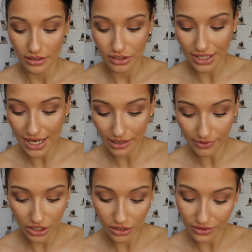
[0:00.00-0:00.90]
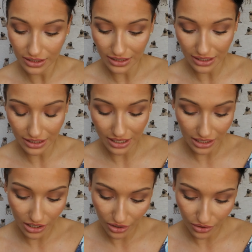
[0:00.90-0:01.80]
So then I'm going to use the
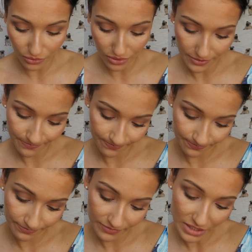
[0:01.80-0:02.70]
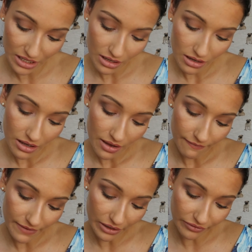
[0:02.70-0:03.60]
Kiko
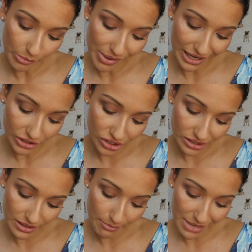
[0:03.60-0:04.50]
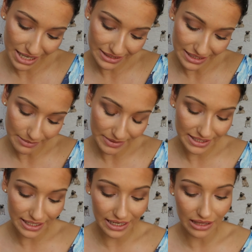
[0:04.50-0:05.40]
Velvet Passion Matte
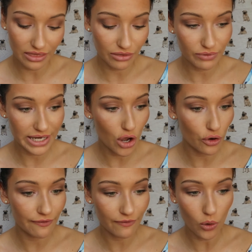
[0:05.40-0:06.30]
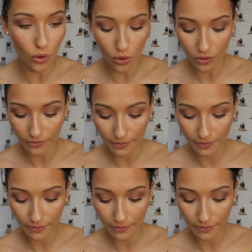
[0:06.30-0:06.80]
Lipstick in 304,